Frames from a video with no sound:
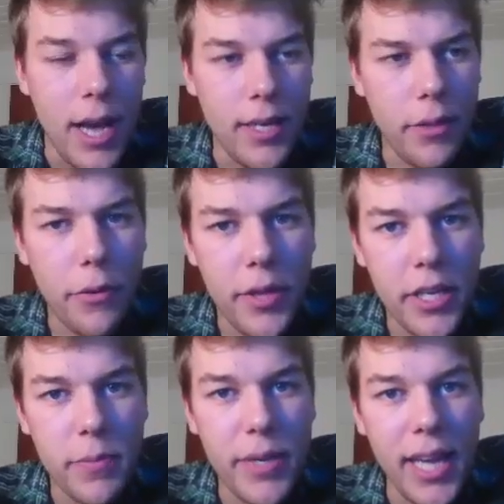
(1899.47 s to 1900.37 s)
Another
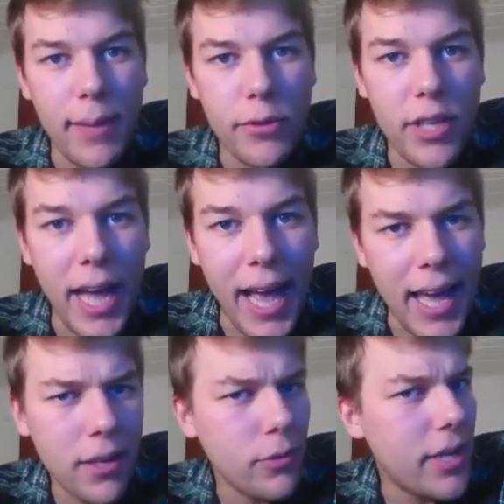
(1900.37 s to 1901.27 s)
thing is being able to
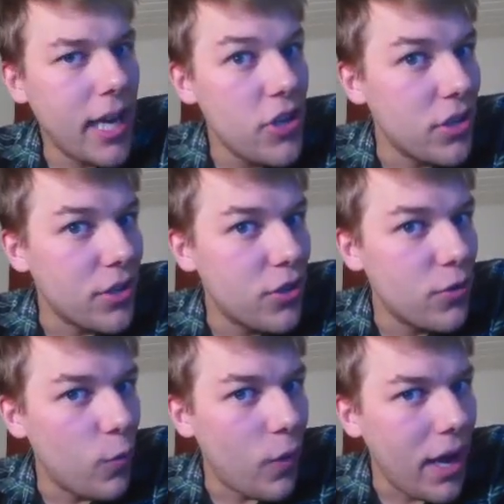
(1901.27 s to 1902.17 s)
add locations
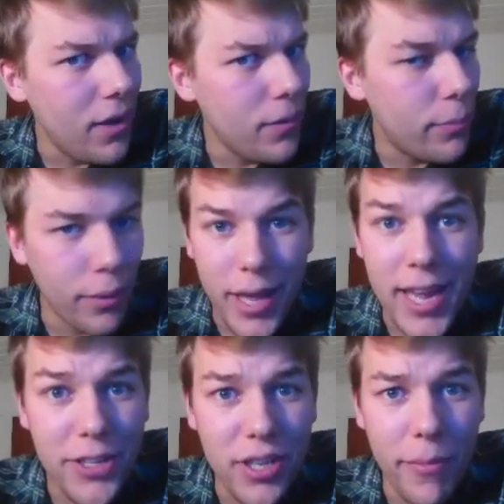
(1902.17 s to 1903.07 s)
while
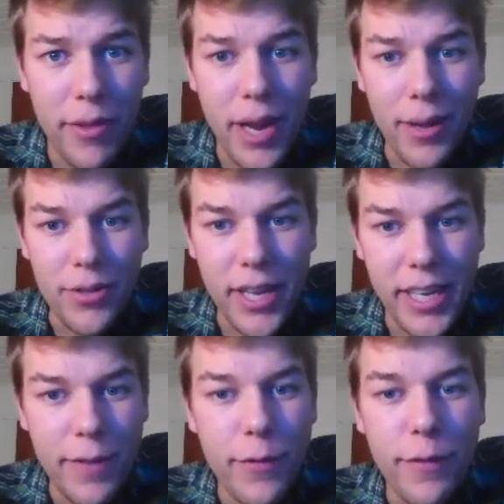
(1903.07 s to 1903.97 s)
playing something else, like if